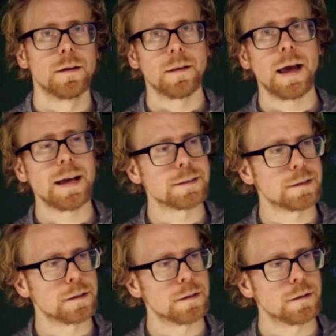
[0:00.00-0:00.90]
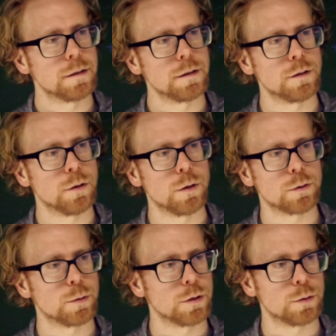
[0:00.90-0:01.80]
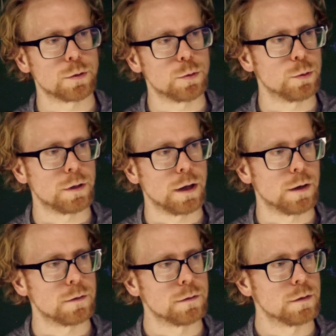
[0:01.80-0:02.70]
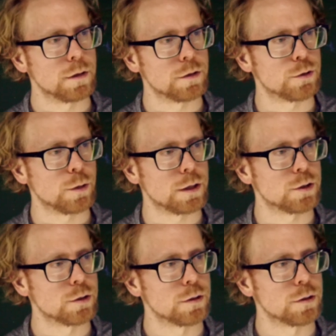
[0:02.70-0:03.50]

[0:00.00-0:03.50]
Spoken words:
Lastly, you always want to do a cool down and stretch.